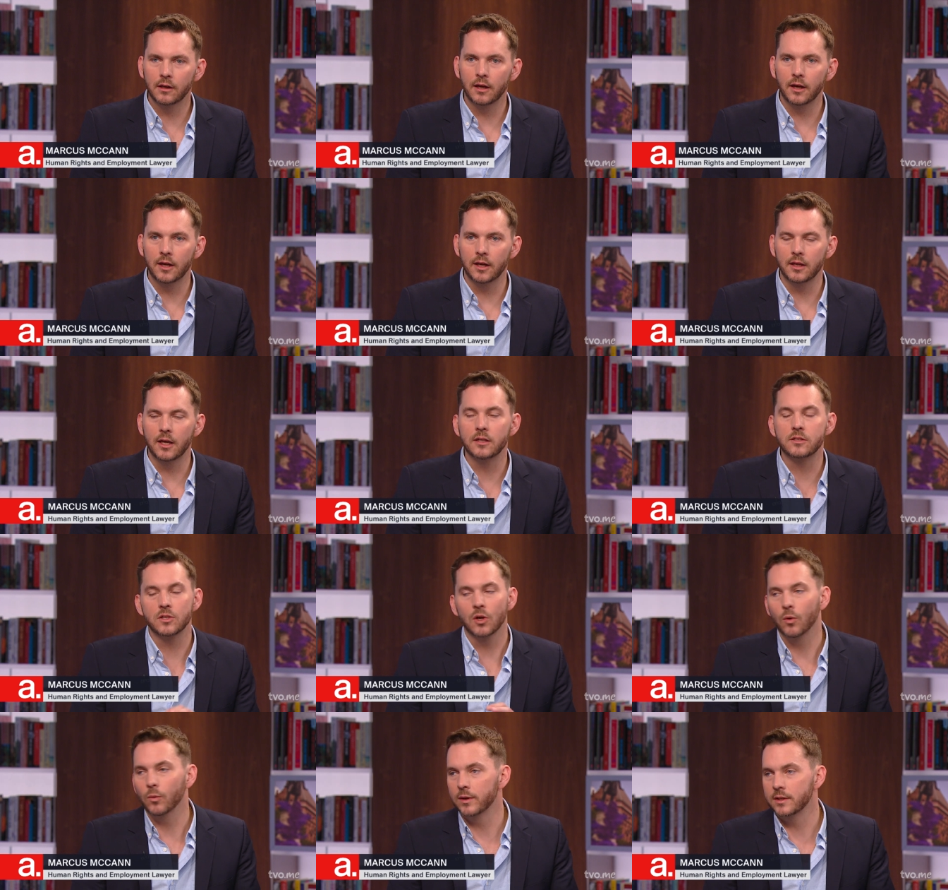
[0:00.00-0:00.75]

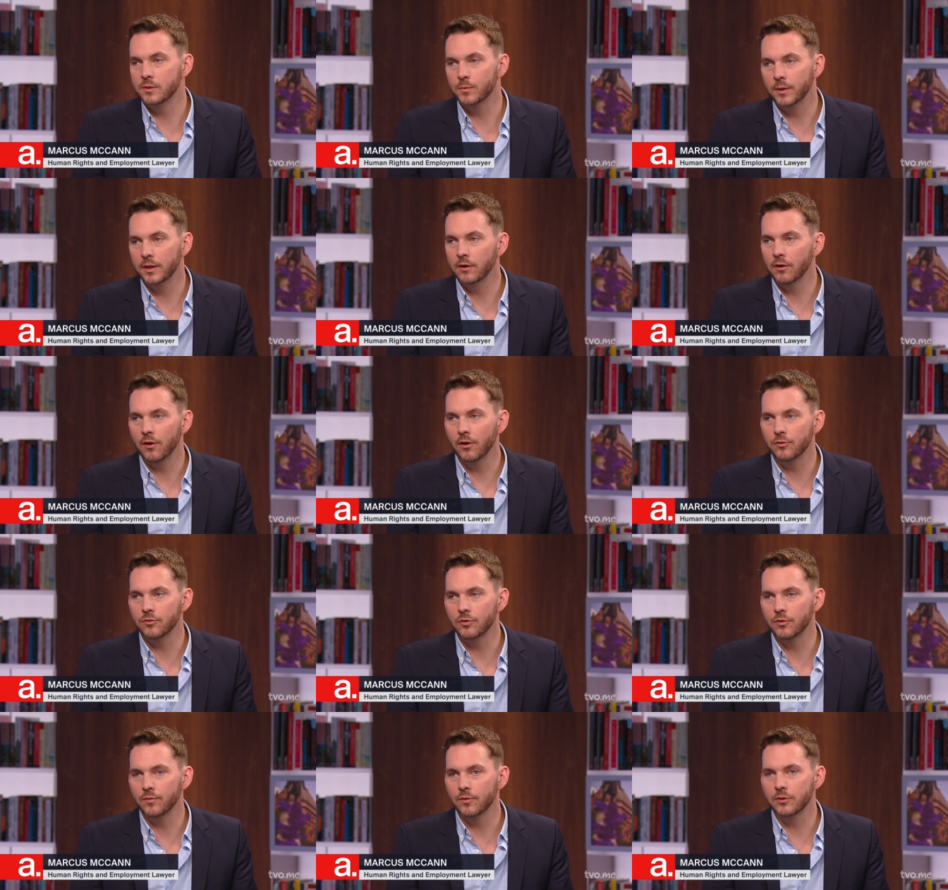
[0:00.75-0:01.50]
It's always been
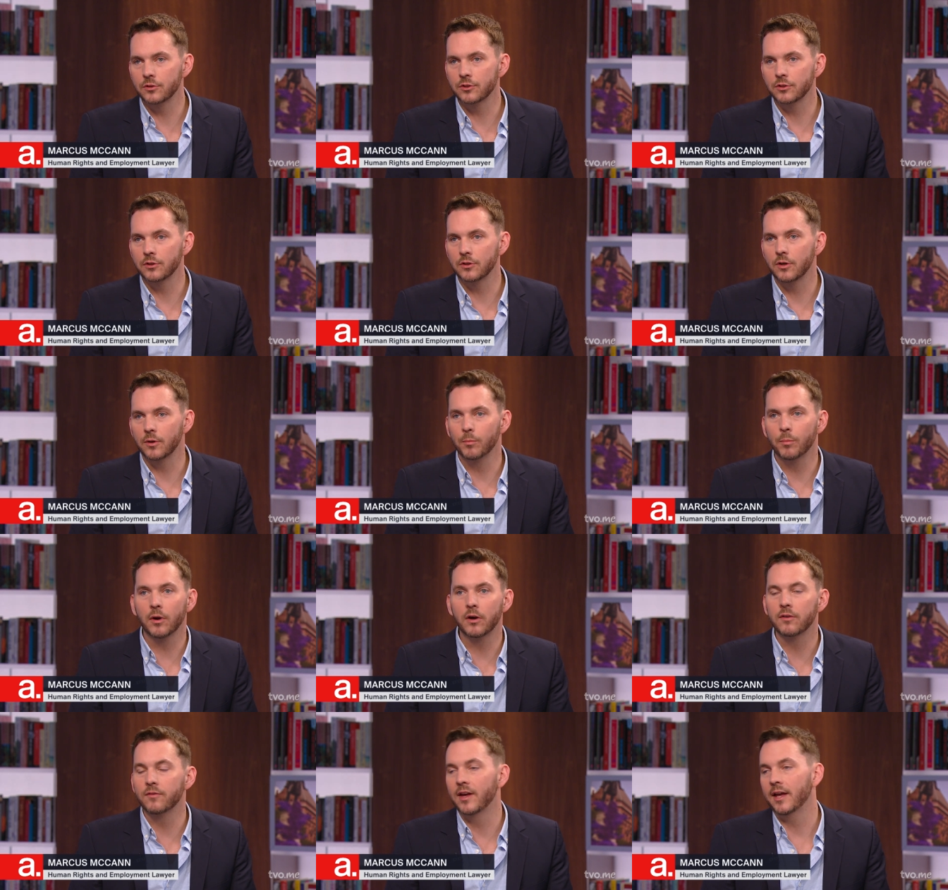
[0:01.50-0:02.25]
controversial,
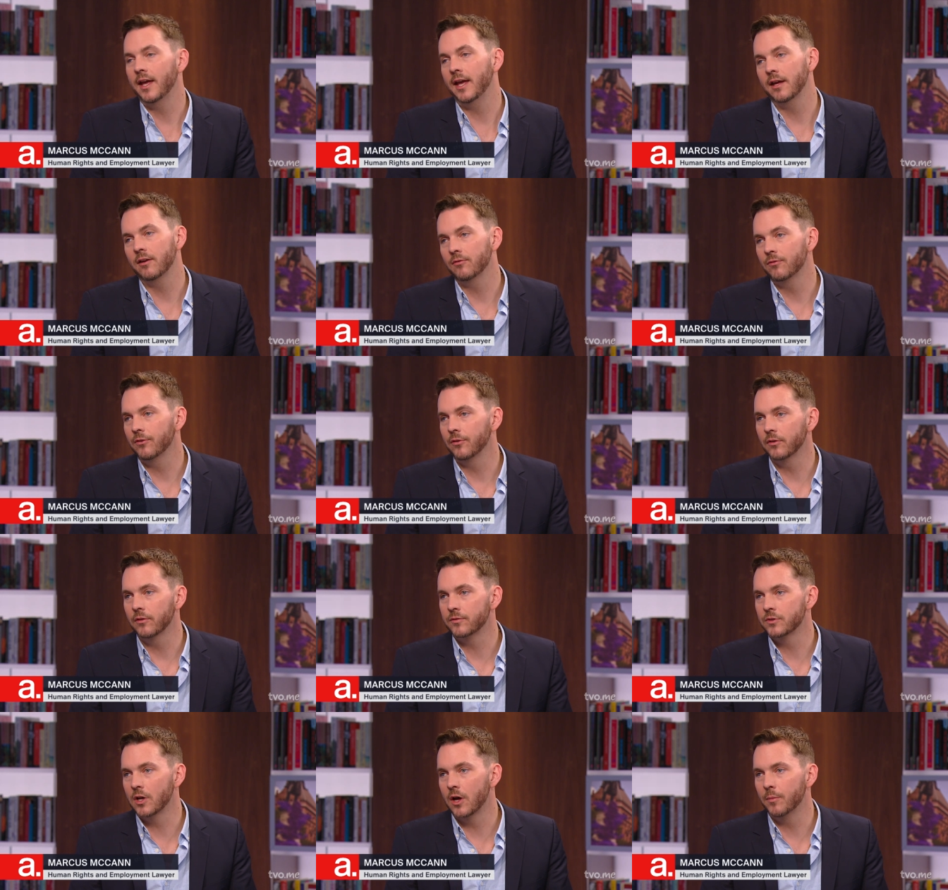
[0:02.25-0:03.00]
part of a
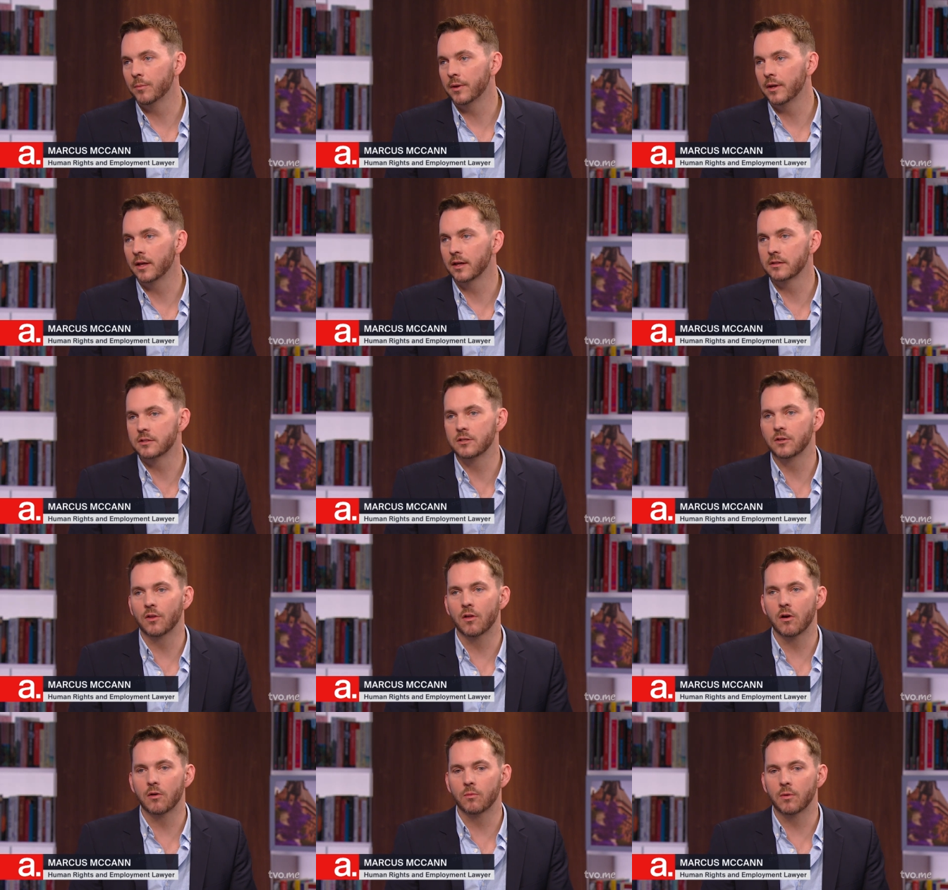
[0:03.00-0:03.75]
handful of topics,
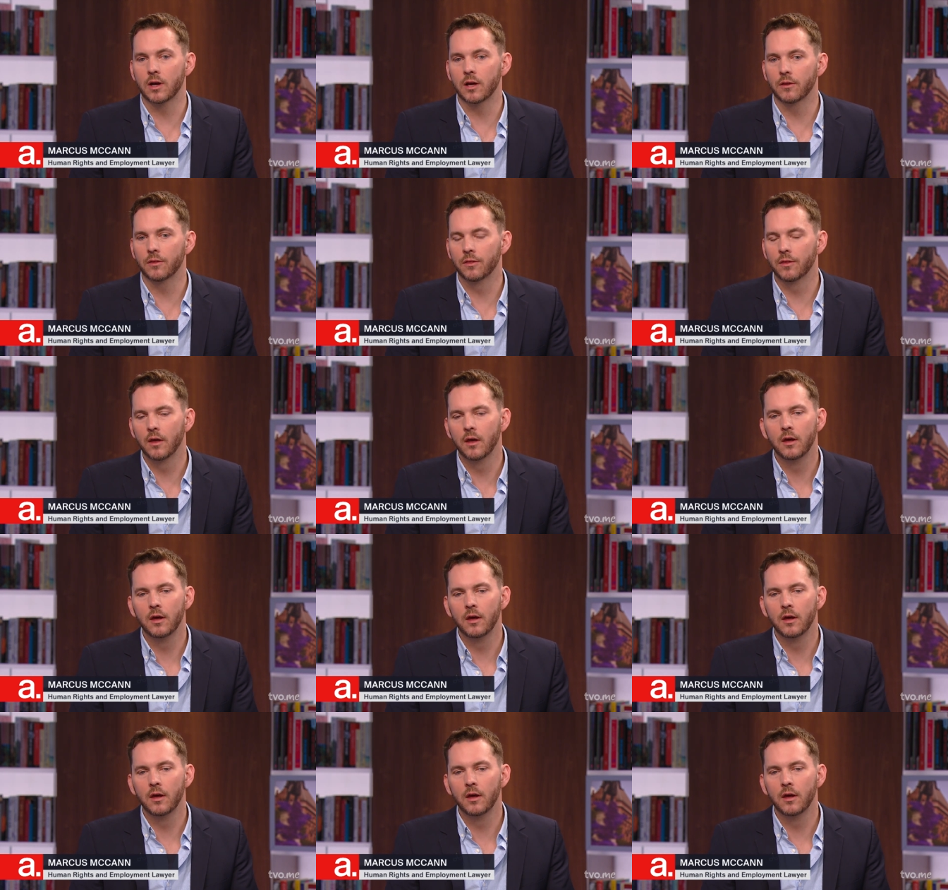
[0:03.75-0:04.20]
along with